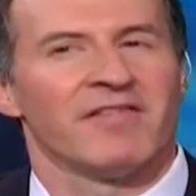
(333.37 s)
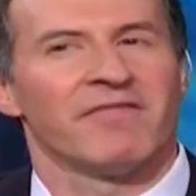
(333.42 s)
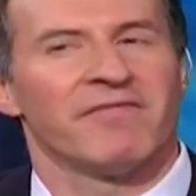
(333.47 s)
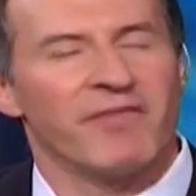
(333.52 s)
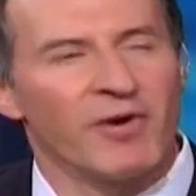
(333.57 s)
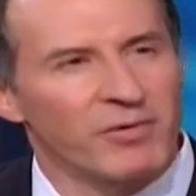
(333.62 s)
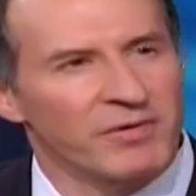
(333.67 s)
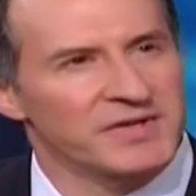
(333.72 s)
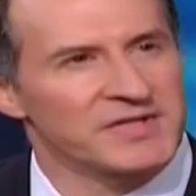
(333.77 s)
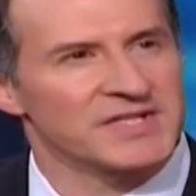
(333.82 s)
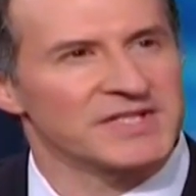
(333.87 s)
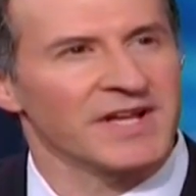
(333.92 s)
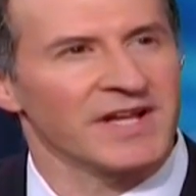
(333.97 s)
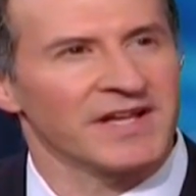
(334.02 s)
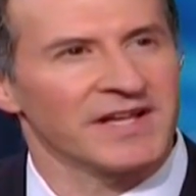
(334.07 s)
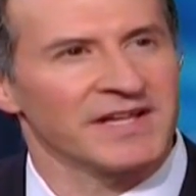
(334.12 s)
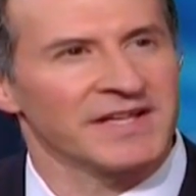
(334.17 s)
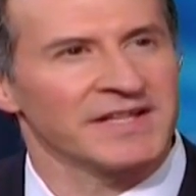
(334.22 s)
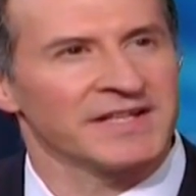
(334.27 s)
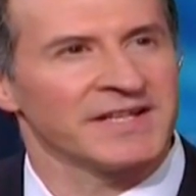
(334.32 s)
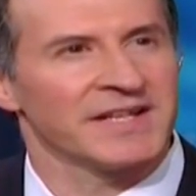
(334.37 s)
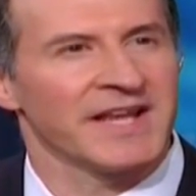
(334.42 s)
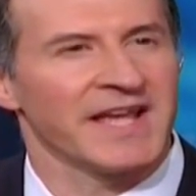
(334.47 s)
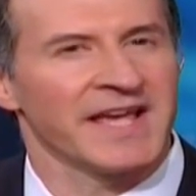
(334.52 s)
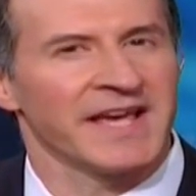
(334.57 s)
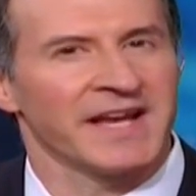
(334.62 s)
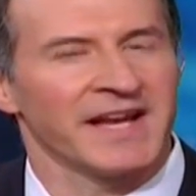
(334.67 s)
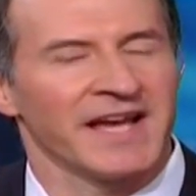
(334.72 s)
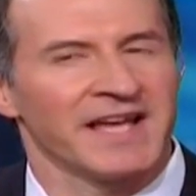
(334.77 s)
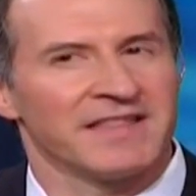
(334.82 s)
focused on,
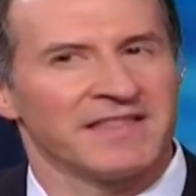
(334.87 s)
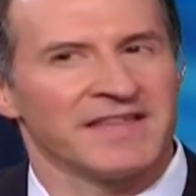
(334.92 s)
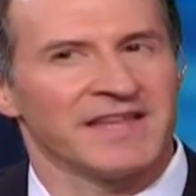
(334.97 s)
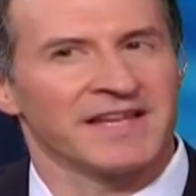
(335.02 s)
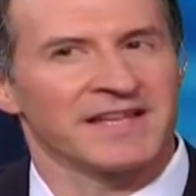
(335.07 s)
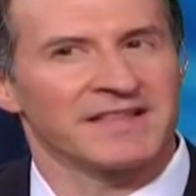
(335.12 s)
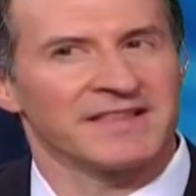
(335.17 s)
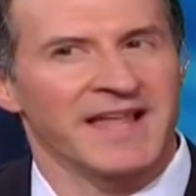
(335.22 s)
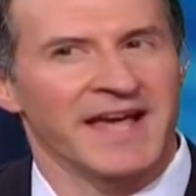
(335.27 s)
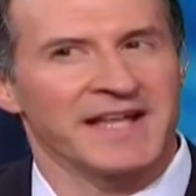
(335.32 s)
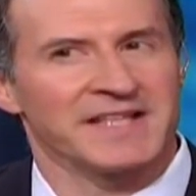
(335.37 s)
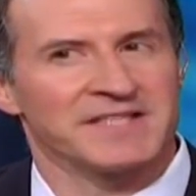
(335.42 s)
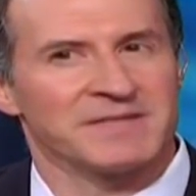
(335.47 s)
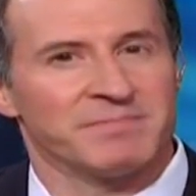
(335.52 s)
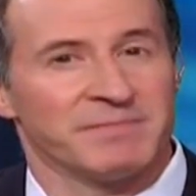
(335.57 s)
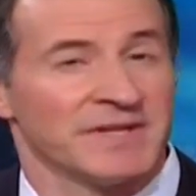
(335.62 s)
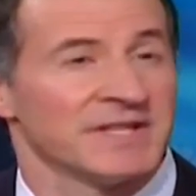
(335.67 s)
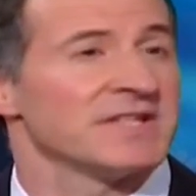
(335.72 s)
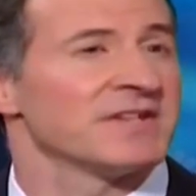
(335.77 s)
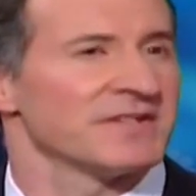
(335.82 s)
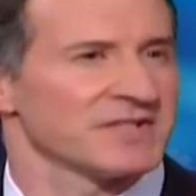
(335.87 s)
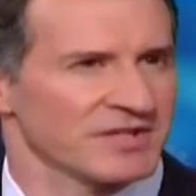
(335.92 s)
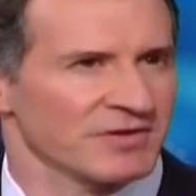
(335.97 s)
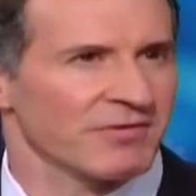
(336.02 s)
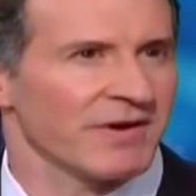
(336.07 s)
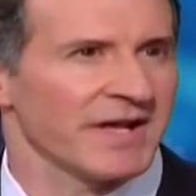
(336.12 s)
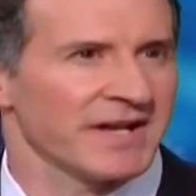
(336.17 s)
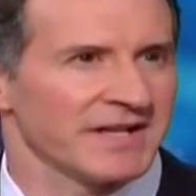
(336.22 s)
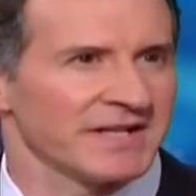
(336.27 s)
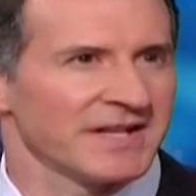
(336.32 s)
and I think that's been to his
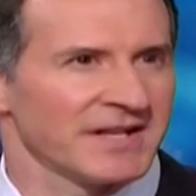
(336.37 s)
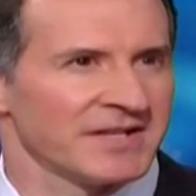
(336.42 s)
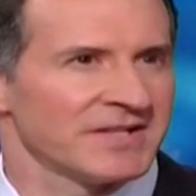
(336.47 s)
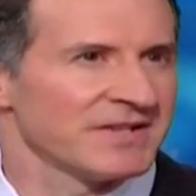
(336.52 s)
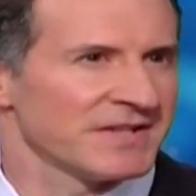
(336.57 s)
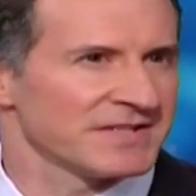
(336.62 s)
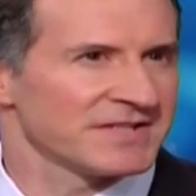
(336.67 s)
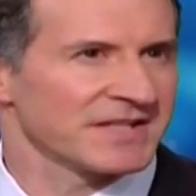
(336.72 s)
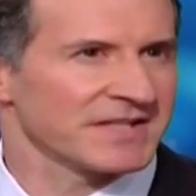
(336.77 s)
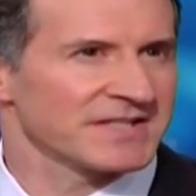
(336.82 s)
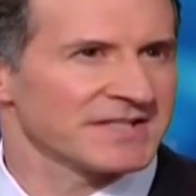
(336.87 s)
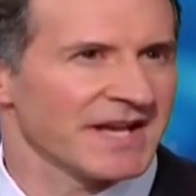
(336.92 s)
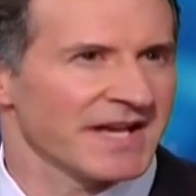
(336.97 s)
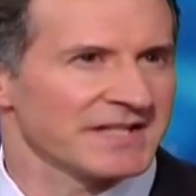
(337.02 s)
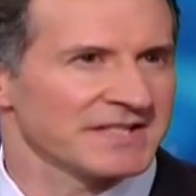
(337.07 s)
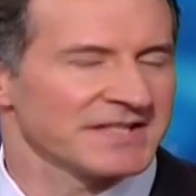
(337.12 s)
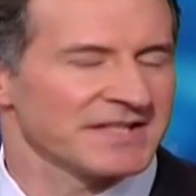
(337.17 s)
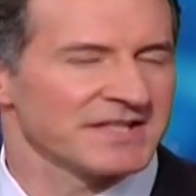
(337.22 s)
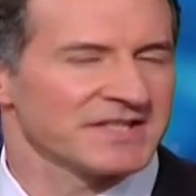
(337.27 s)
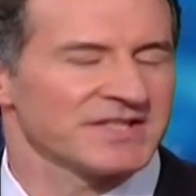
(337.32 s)
credit and to his success.